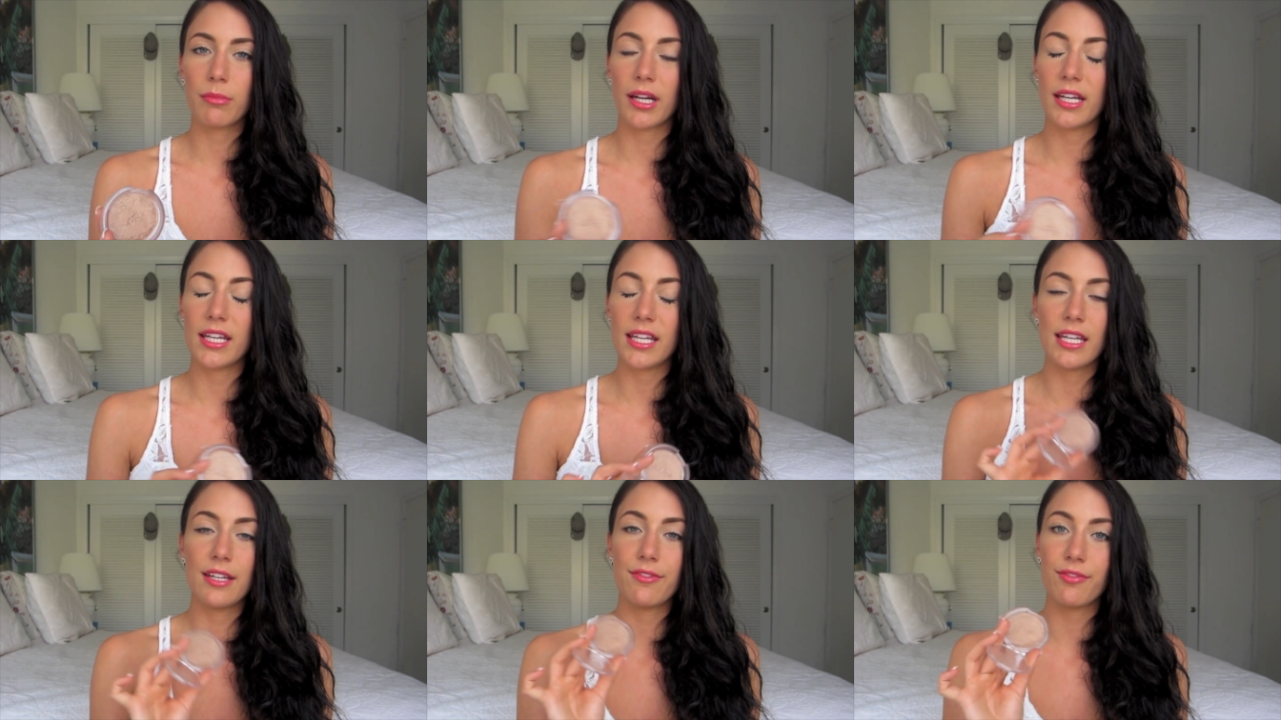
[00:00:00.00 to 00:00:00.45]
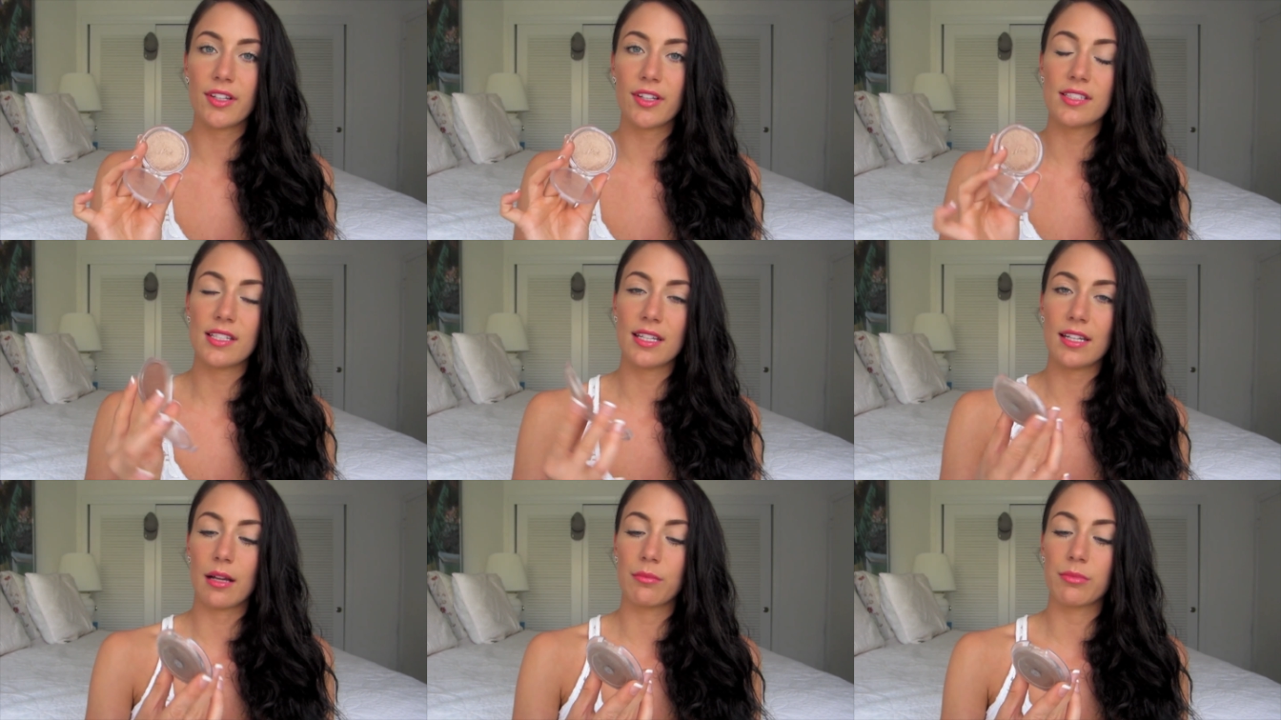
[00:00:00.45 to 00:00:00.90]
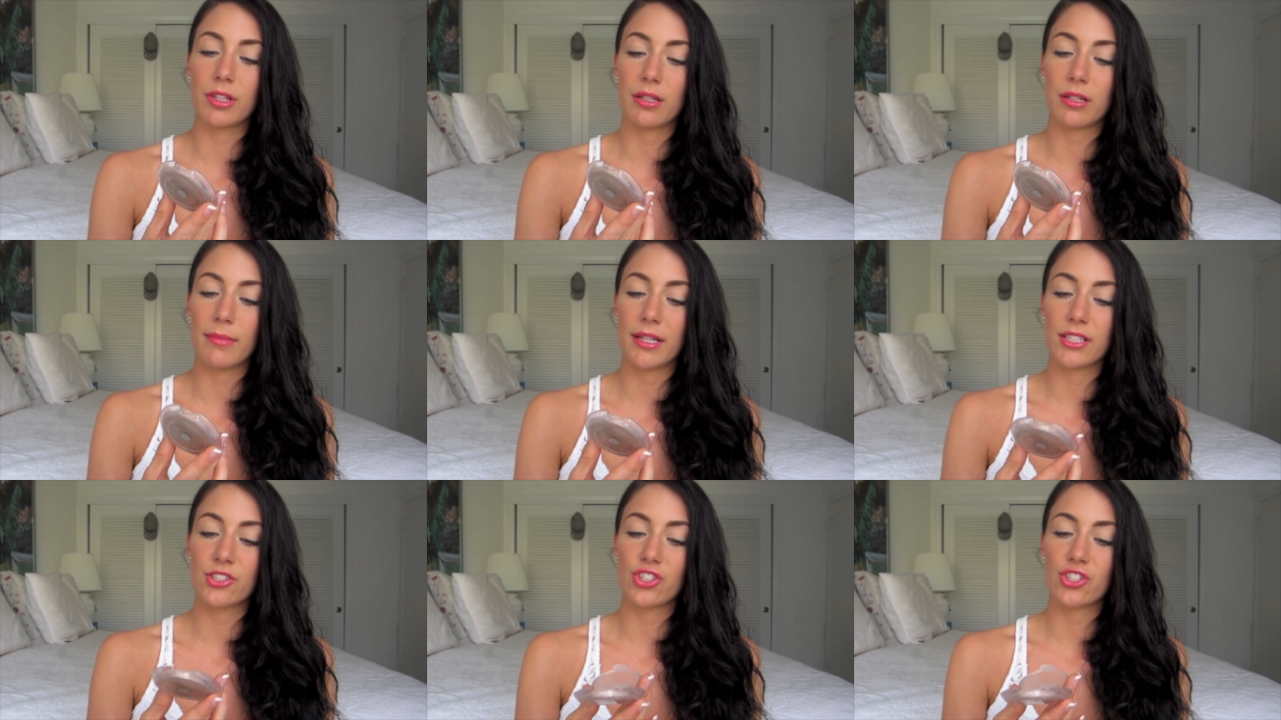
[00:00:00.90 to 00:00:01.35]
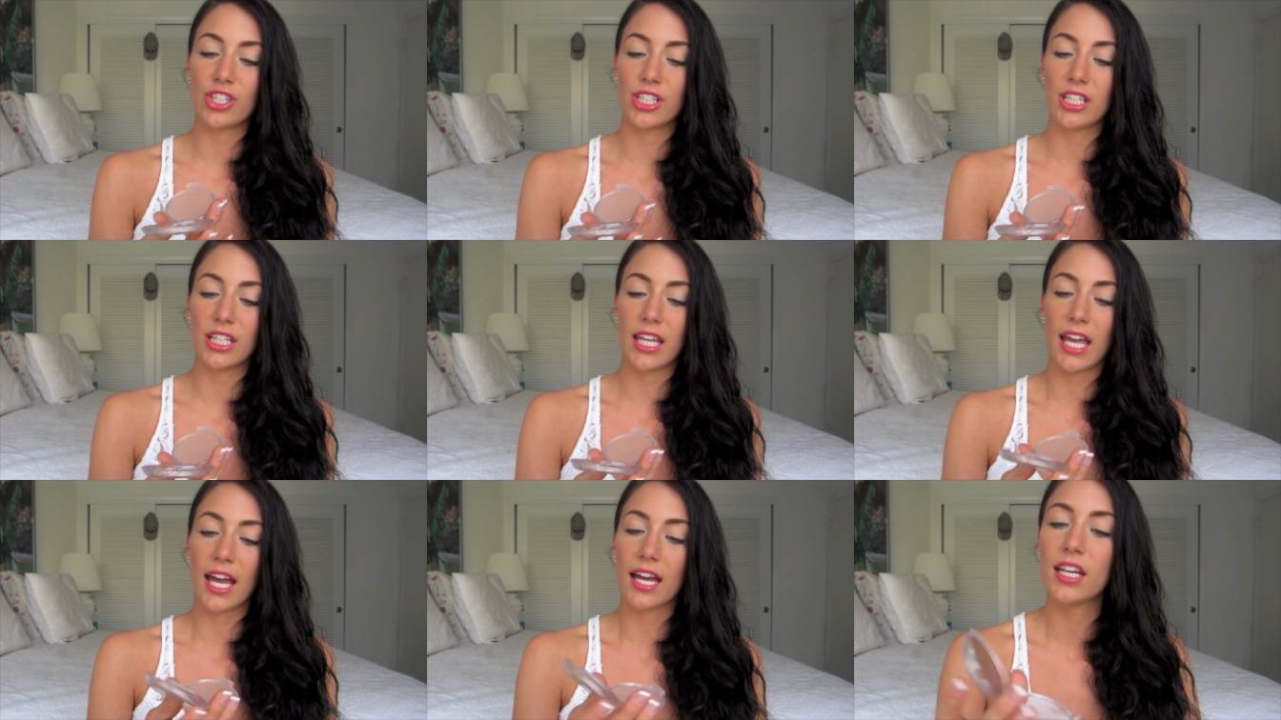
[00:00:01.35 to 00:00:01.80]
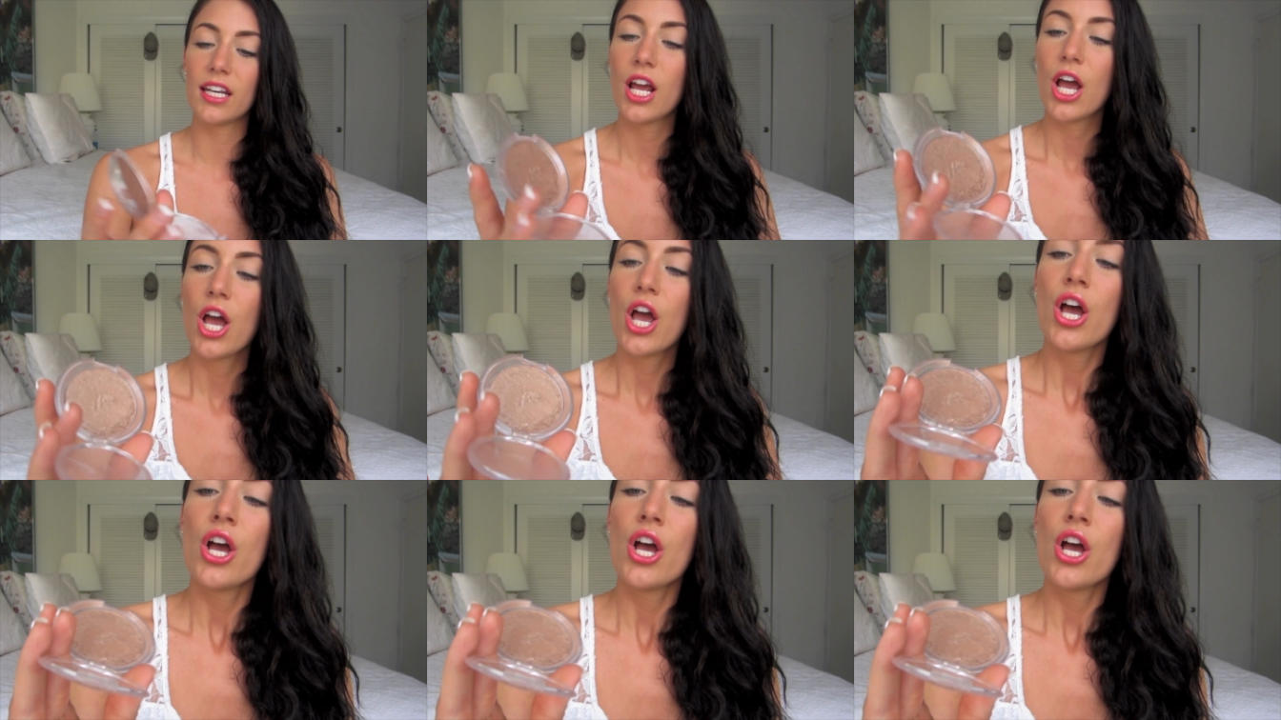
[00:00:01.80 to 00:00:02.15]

but if I did, I'm going to mention it again.